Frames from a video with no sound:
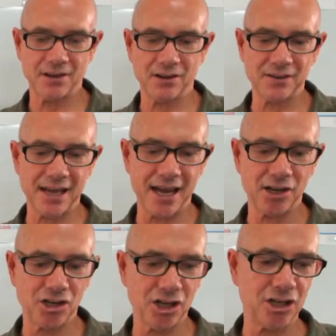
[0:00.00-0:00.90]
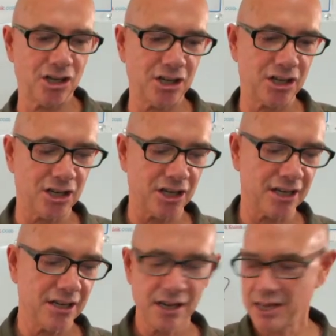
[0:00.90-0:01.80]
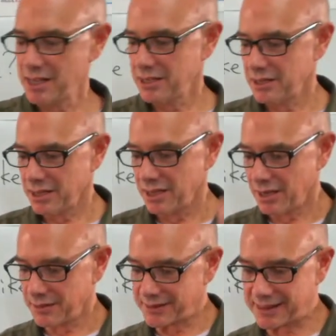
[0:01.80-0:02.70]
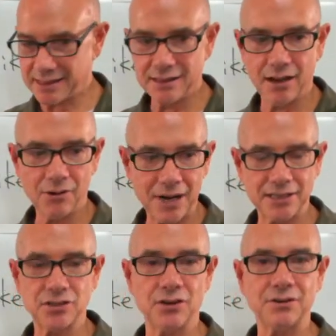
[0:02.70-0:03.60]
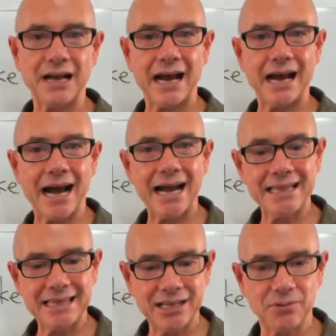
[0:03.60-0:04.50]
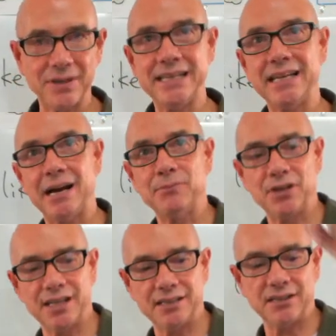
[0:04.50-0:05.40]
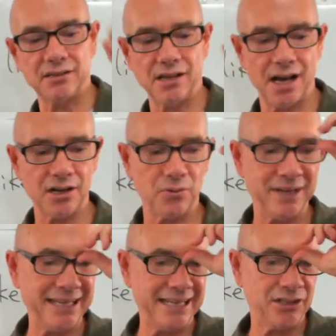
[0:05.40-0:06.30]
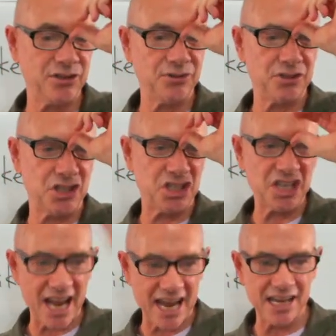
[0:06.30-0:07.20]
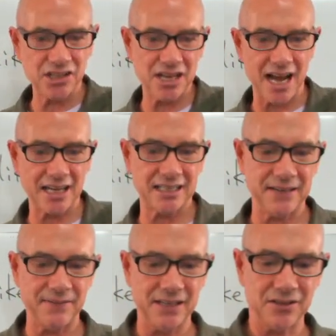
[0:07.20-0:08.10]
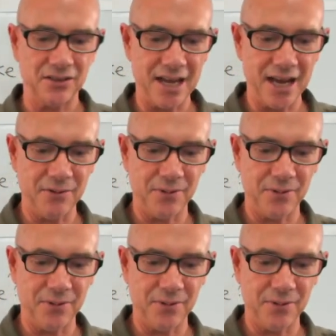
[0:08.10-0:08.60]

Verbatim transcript: Okay, good, good, good. All right, so I think we need, I'm looking at the clock, we need to change activities, okay?